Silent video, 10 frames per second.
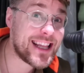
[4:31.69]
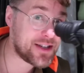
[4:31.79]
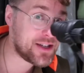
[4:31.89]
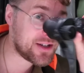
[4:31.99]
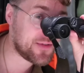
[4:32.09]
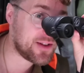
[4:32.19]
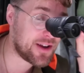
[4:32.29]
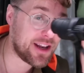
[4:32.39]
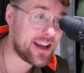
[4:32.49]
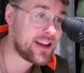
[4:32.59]
This is just for
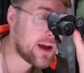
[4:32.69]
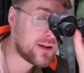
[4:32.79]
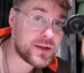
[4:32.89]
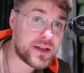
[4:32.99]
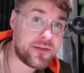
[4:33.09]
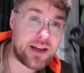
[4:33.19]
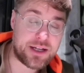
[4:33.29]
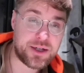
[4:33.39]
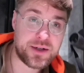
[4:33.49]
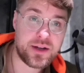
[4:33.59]
looking at mountains and
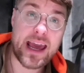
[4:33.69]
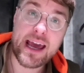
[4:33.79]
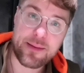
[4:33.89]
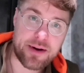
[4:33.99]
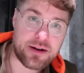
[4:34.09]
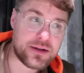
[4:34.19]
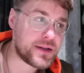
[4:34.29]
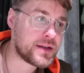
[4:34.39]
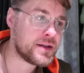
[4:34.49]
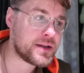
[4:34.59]
fish and birds.